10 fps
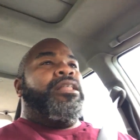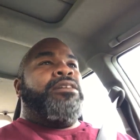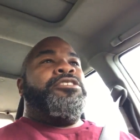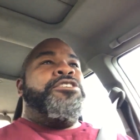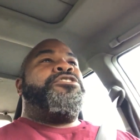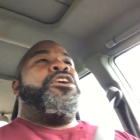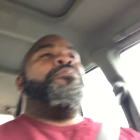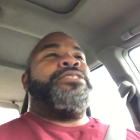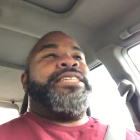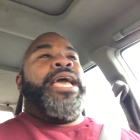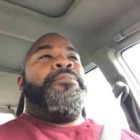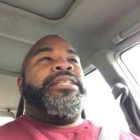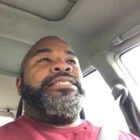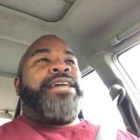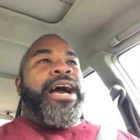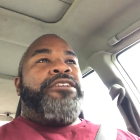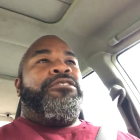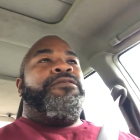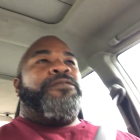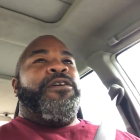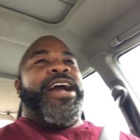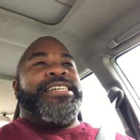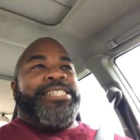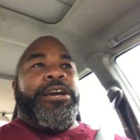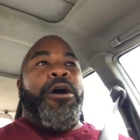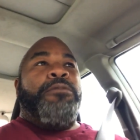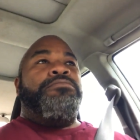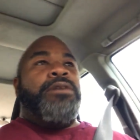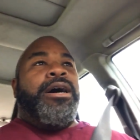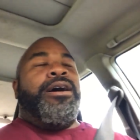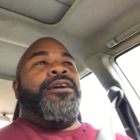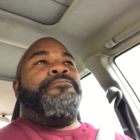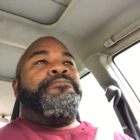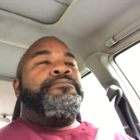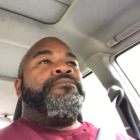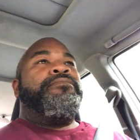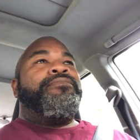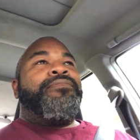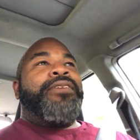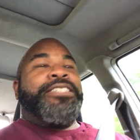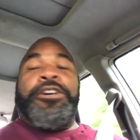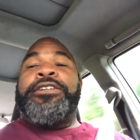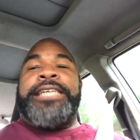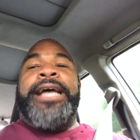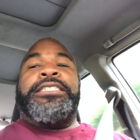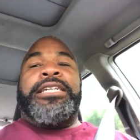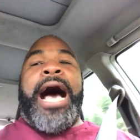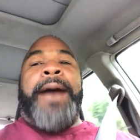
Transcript: other YouTubers' name in the title for SEO, um, search engine